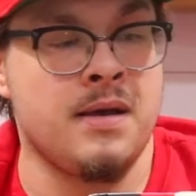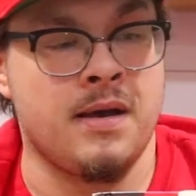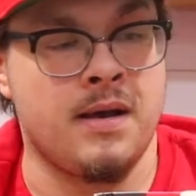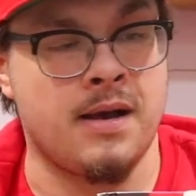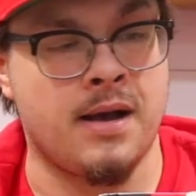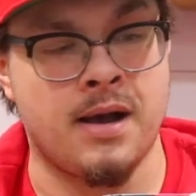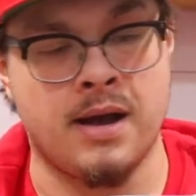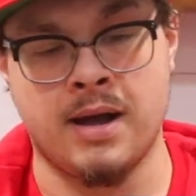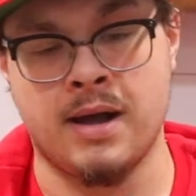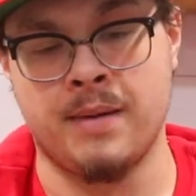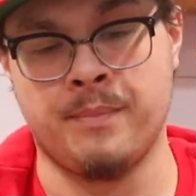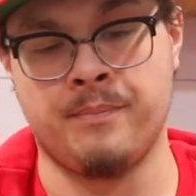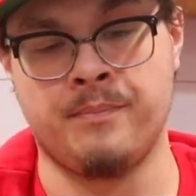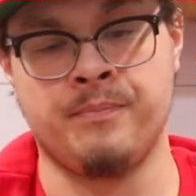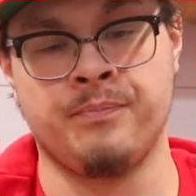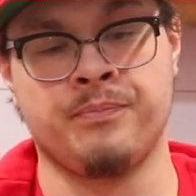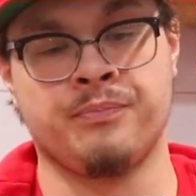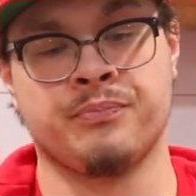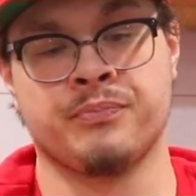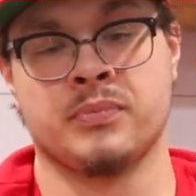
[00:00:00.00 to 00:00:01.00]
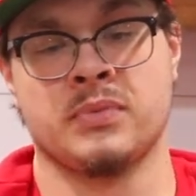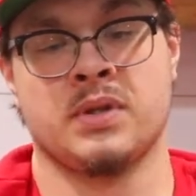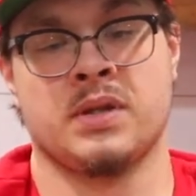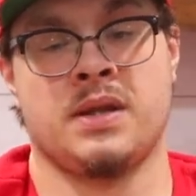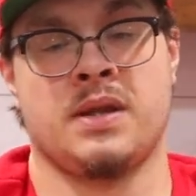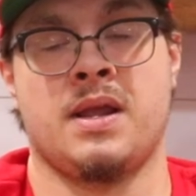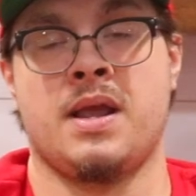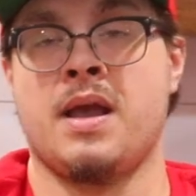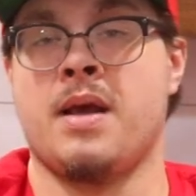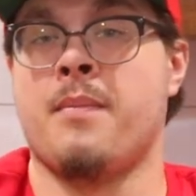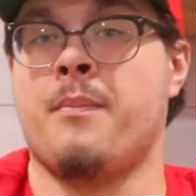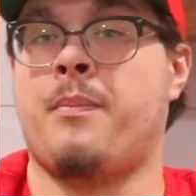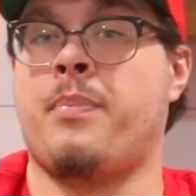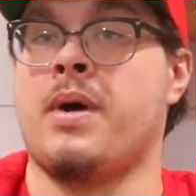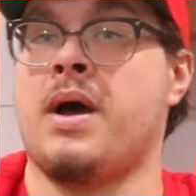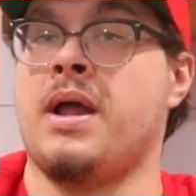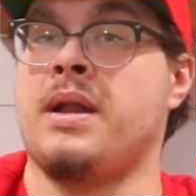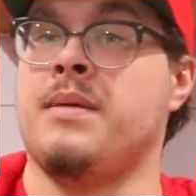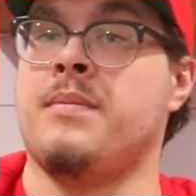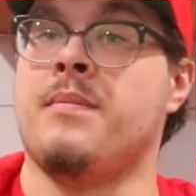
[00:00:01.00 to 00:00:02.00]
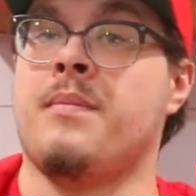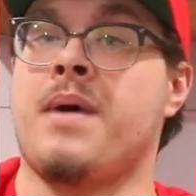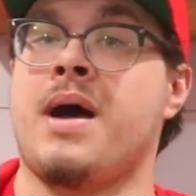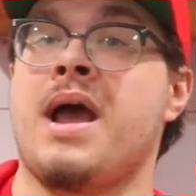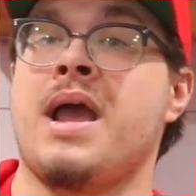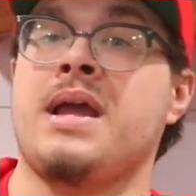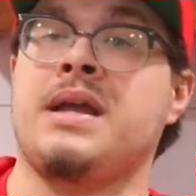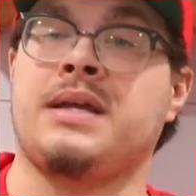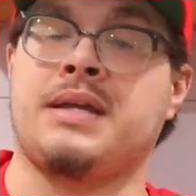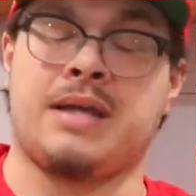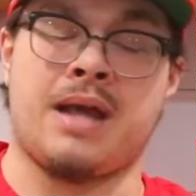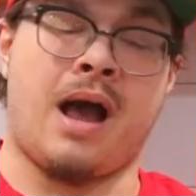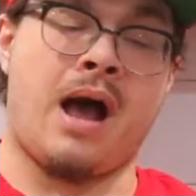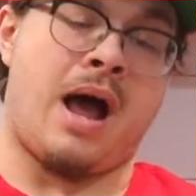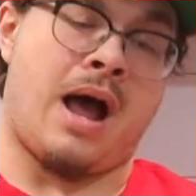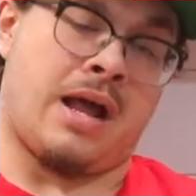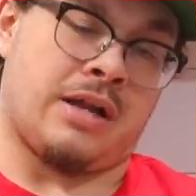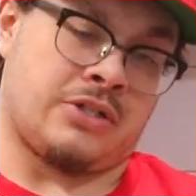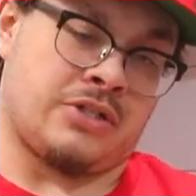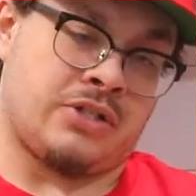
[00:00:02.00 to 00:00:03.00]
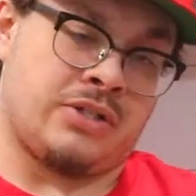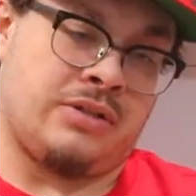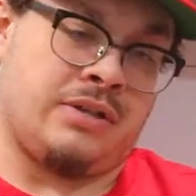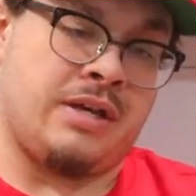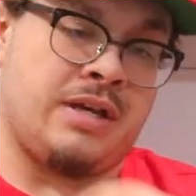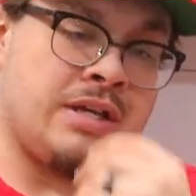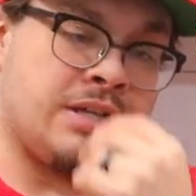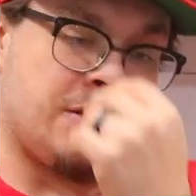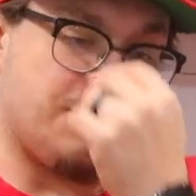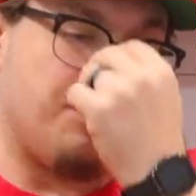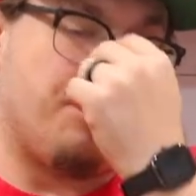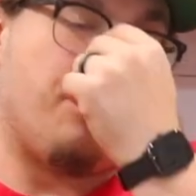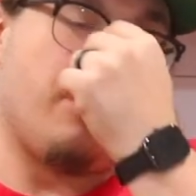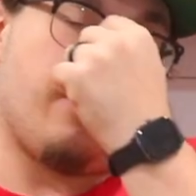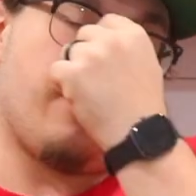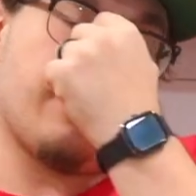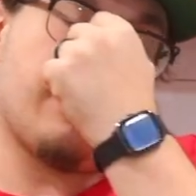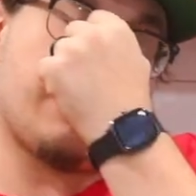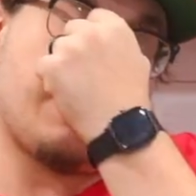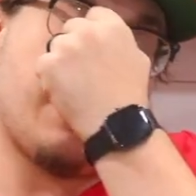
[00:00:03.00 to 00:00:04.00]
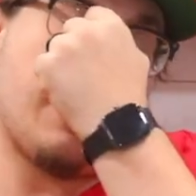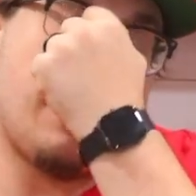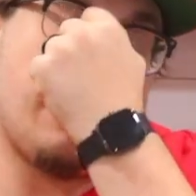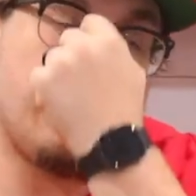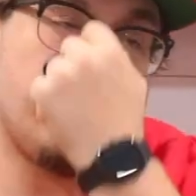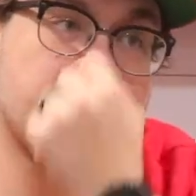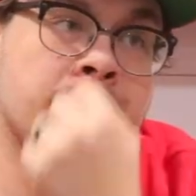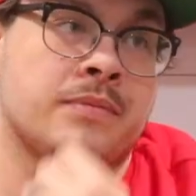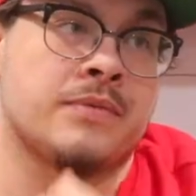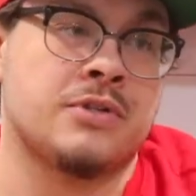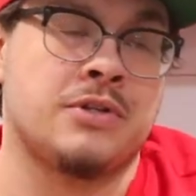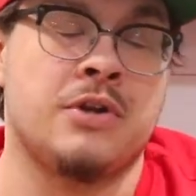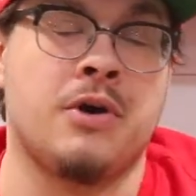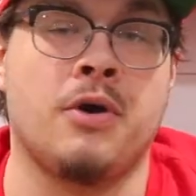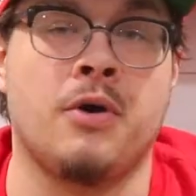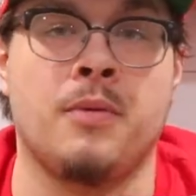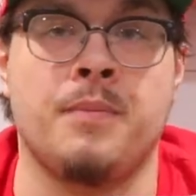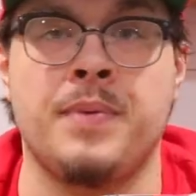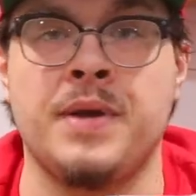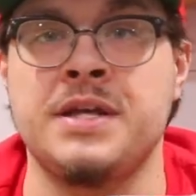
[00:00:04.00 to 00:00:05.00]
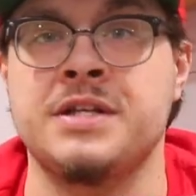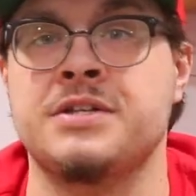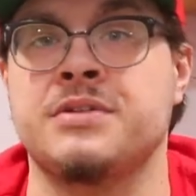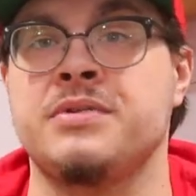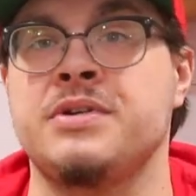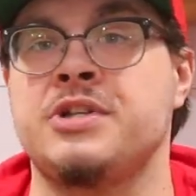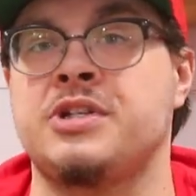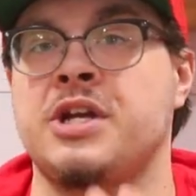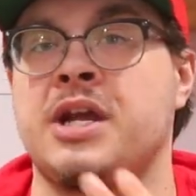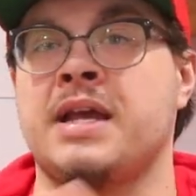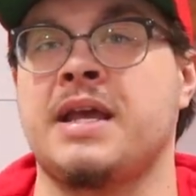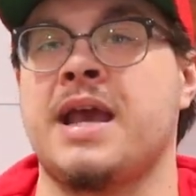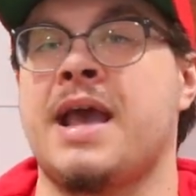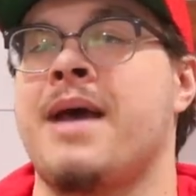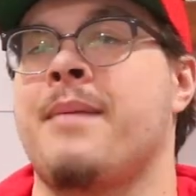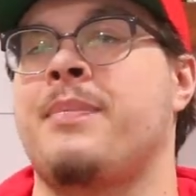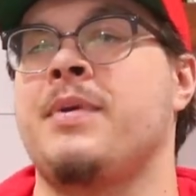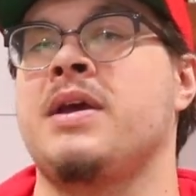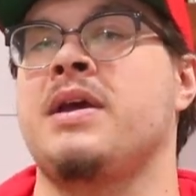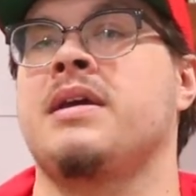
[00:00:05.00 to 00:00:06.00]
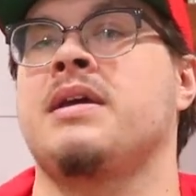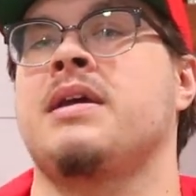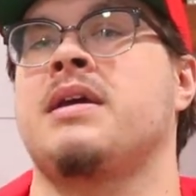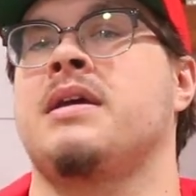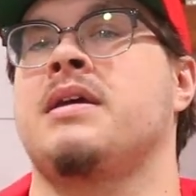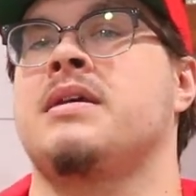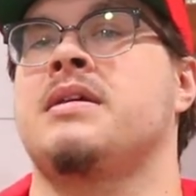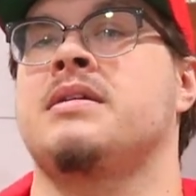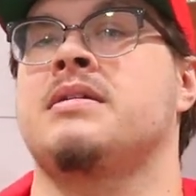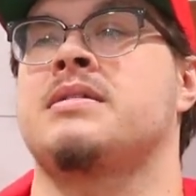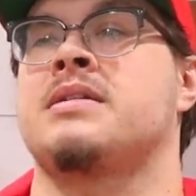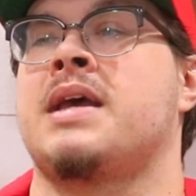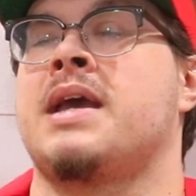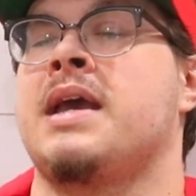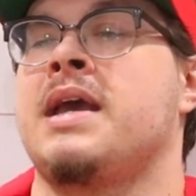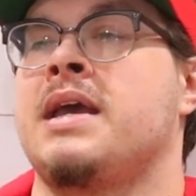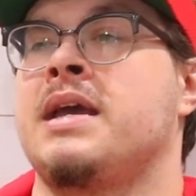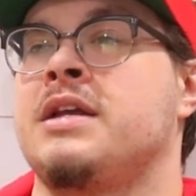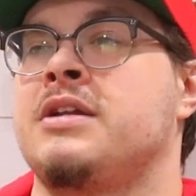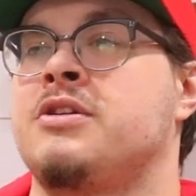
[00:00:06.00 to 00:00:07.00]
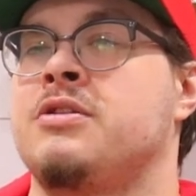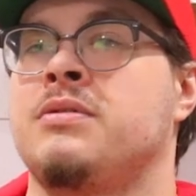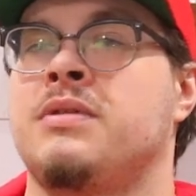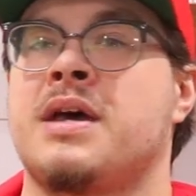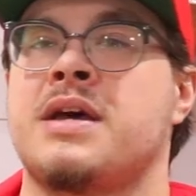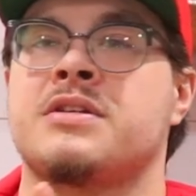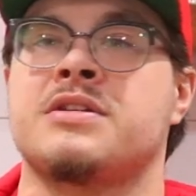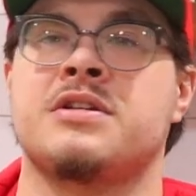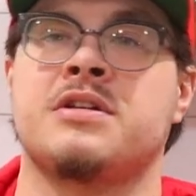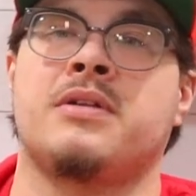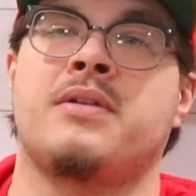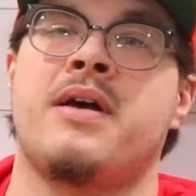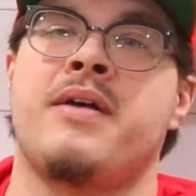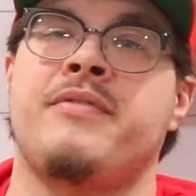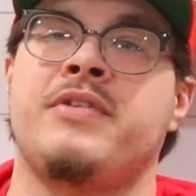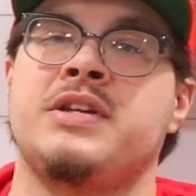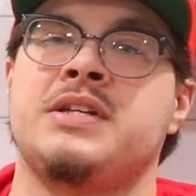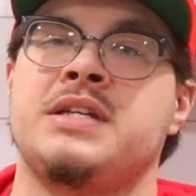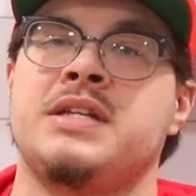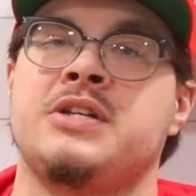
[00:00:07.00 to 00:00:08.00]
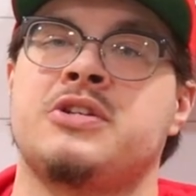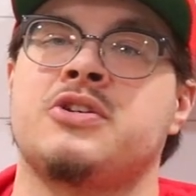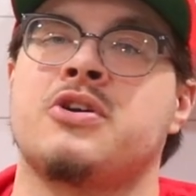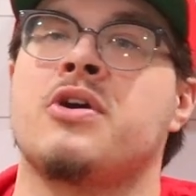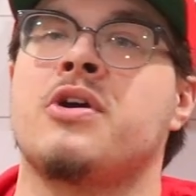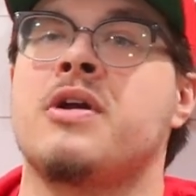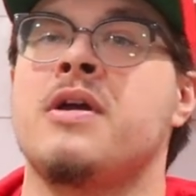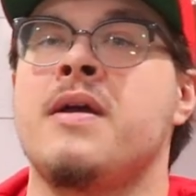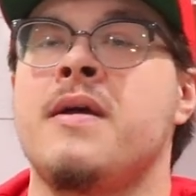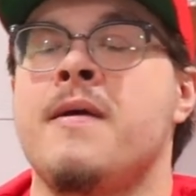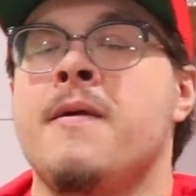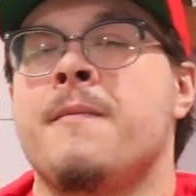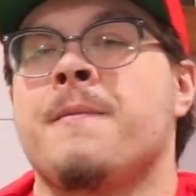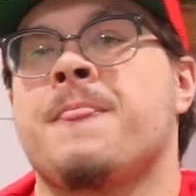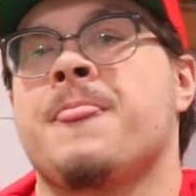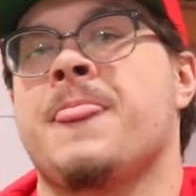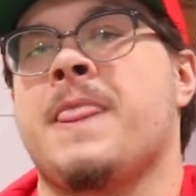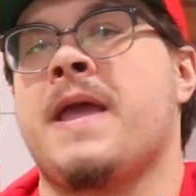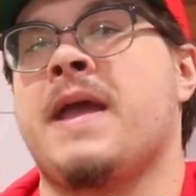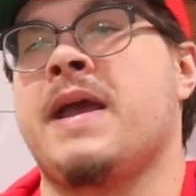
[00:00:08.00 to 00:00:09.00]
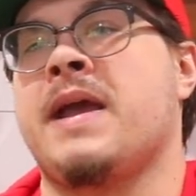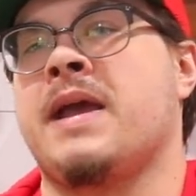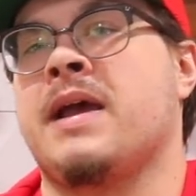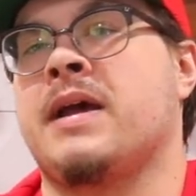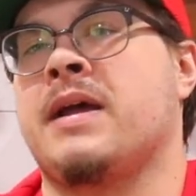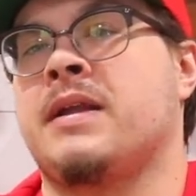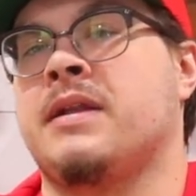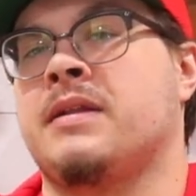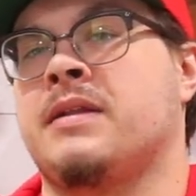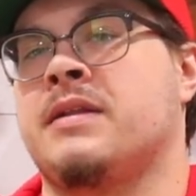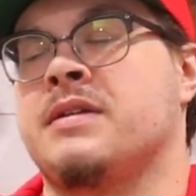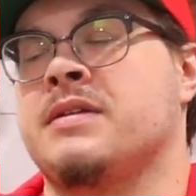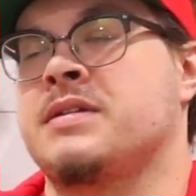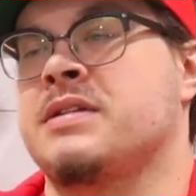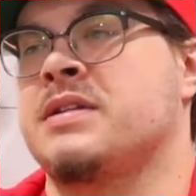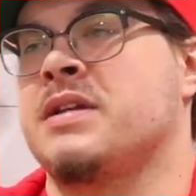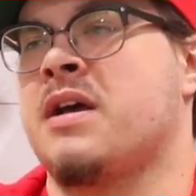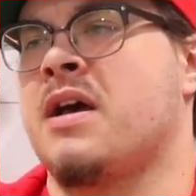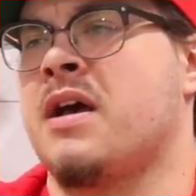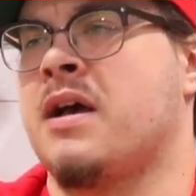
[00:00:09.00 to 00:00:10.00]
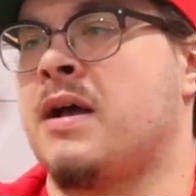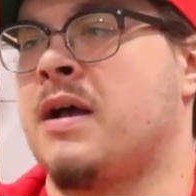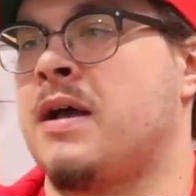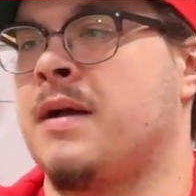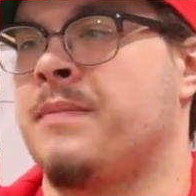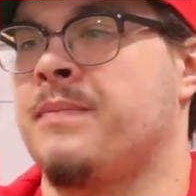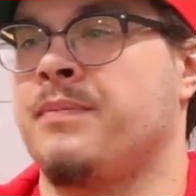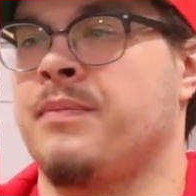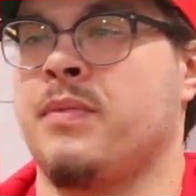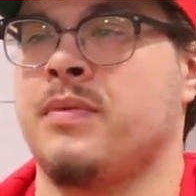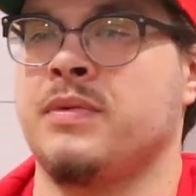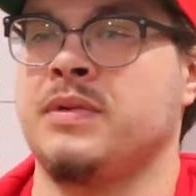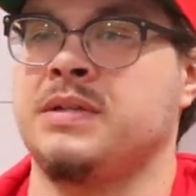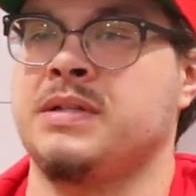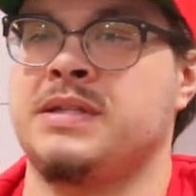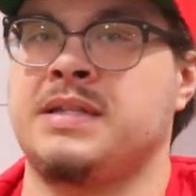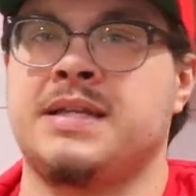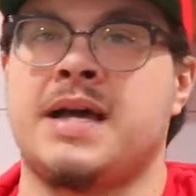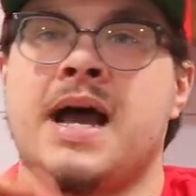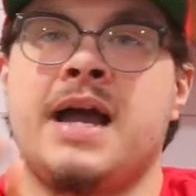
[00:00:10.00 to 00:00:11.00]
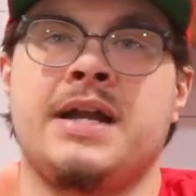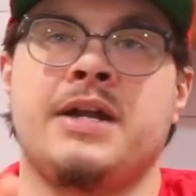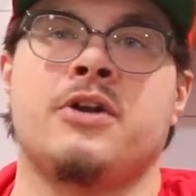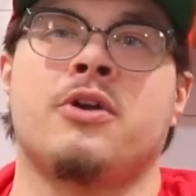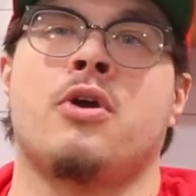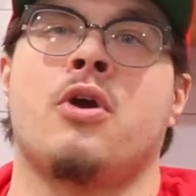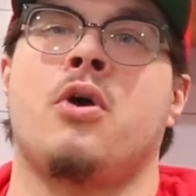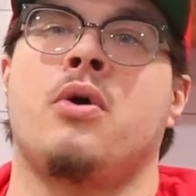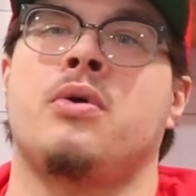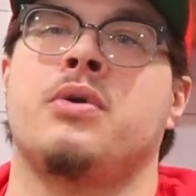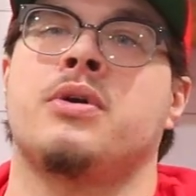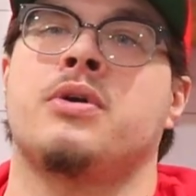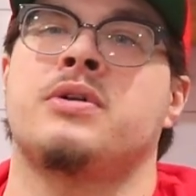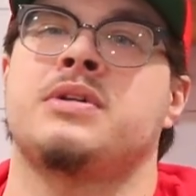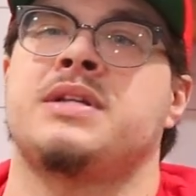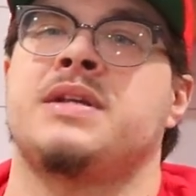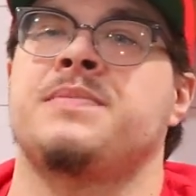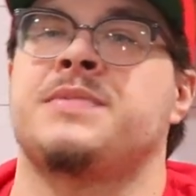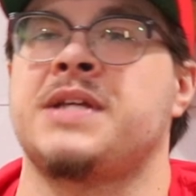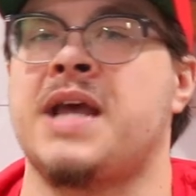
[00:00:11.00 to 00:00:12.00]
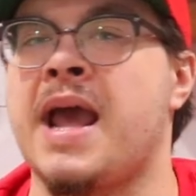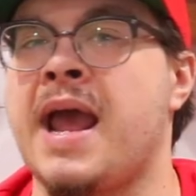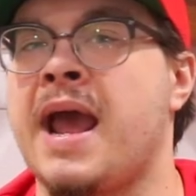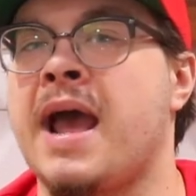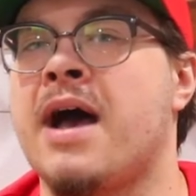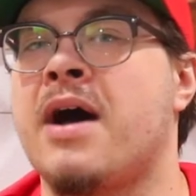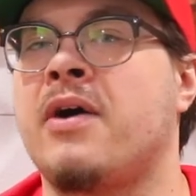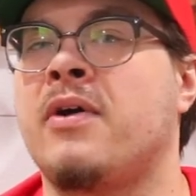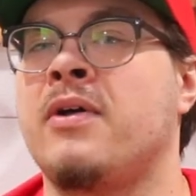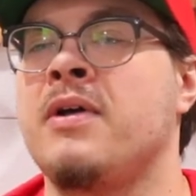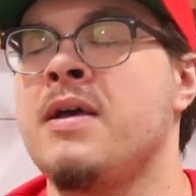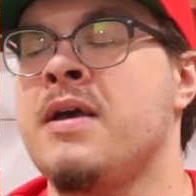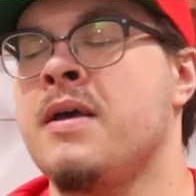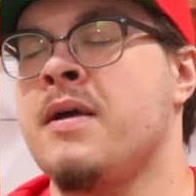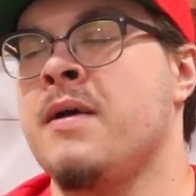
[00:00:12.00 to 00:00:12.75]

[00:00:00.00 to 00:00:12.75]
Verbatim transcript: Um, but my gosh, this book so basically, Jake Epping is a 2011 teacher, and this uh, diner owner, his name's Al.